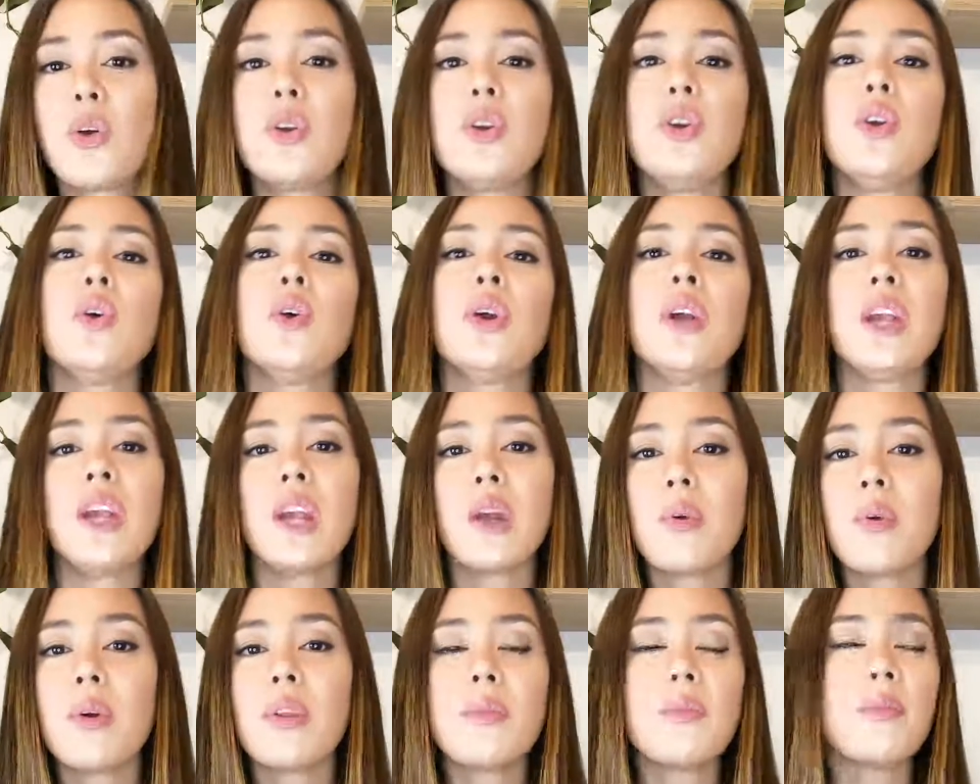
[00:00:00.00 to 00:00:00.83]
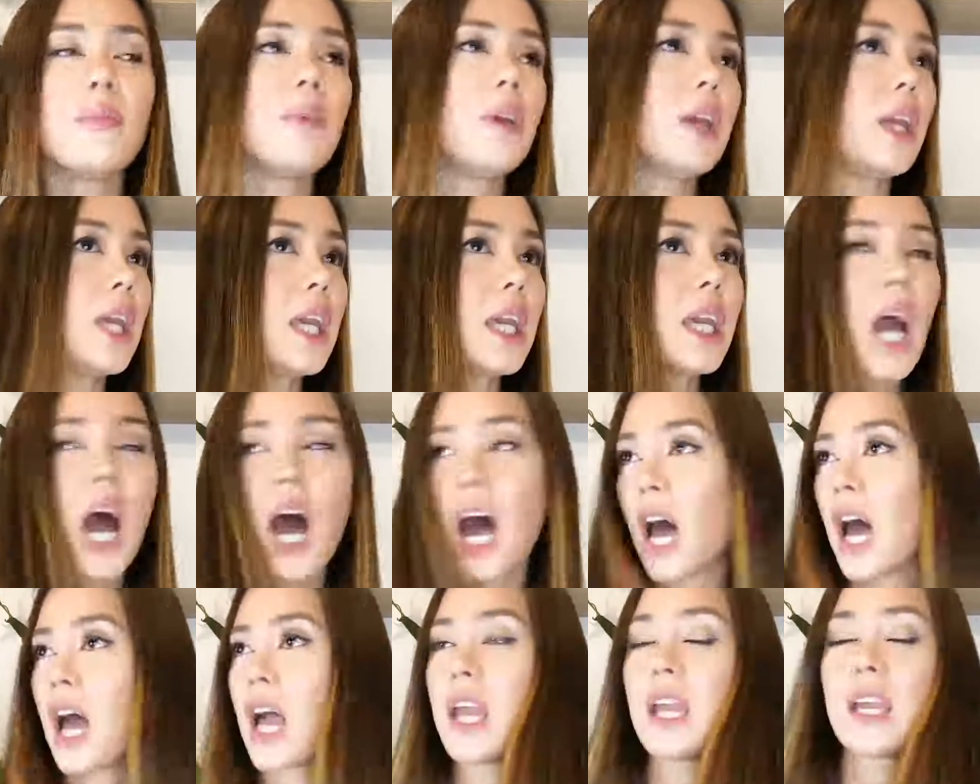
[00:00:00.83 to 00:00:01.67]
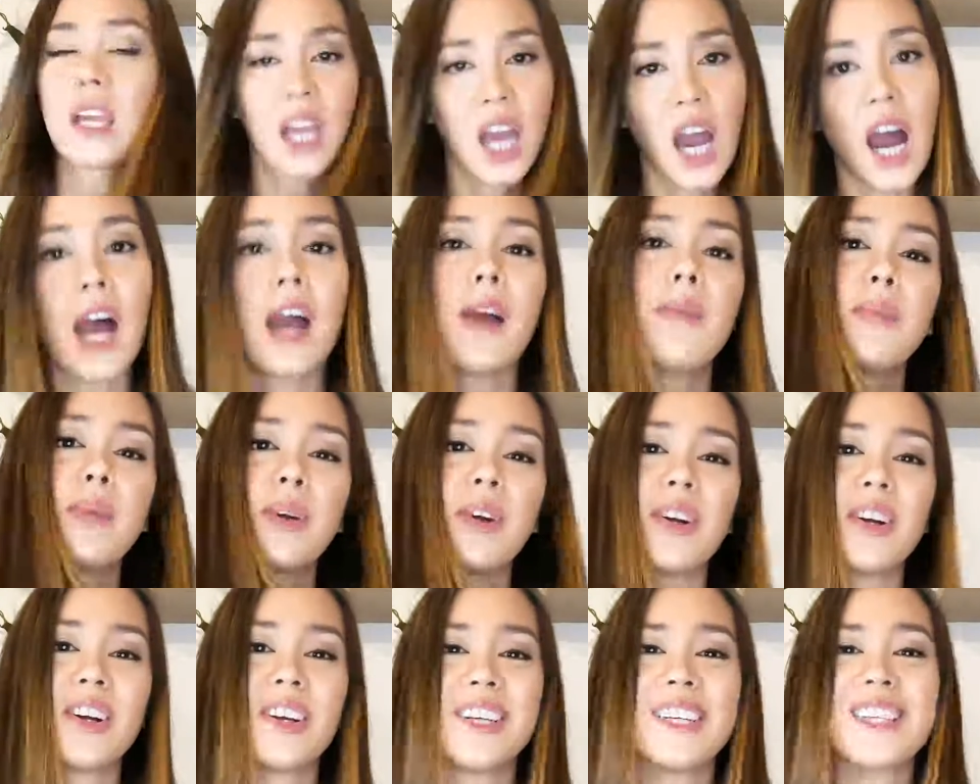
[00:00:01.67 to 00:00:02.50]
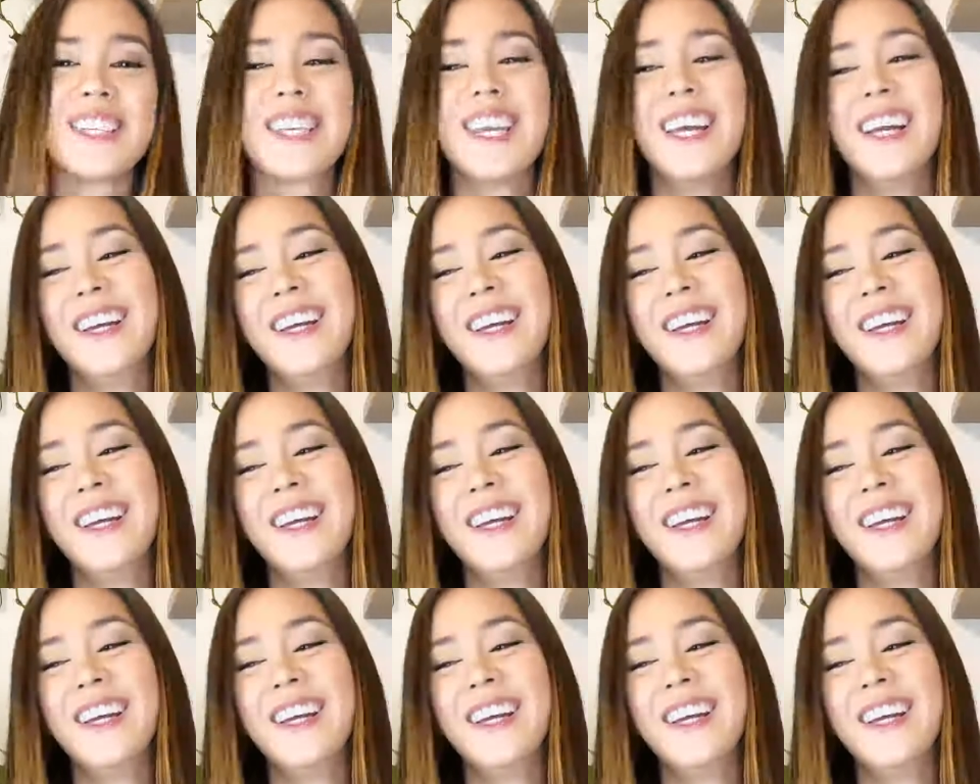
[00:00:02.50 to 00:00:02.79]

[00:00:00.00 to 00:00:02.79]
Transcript: You're here with me, Cay Kuijpers.